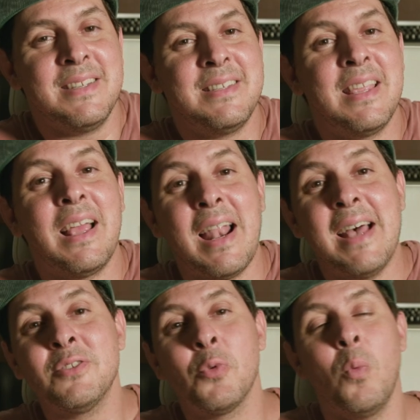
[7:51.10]
this is the
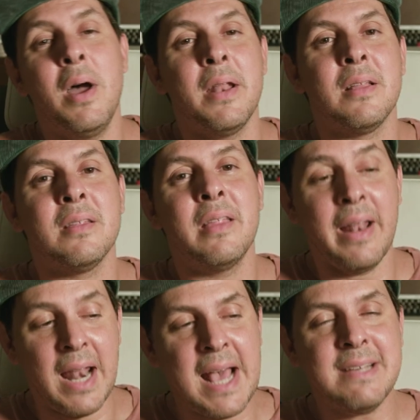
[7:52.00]
last one, the
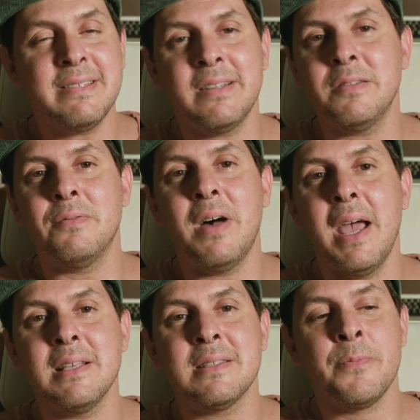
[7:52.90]
last
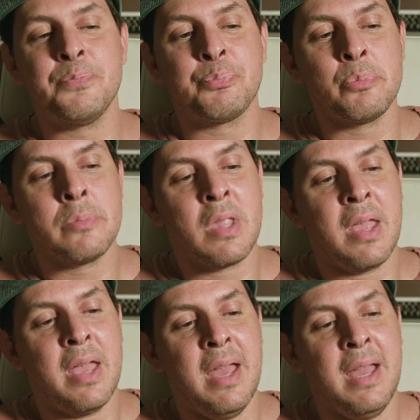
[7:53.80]
advice.
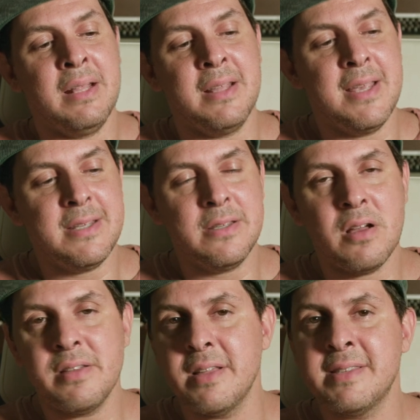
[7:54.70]
And this is
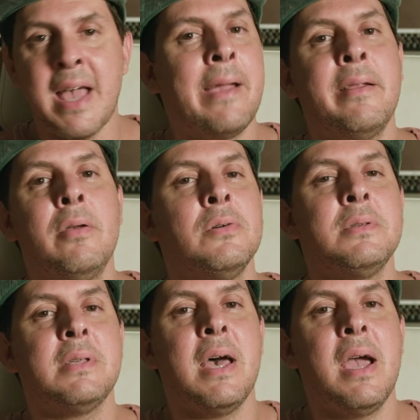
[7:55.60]
not the technical
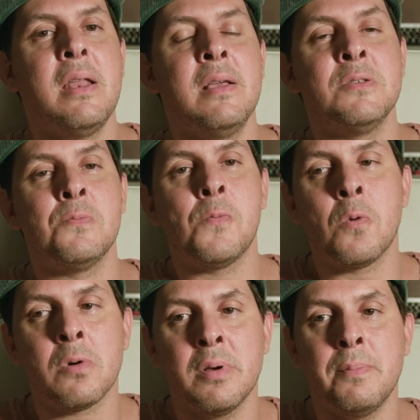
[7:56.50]
side, it's more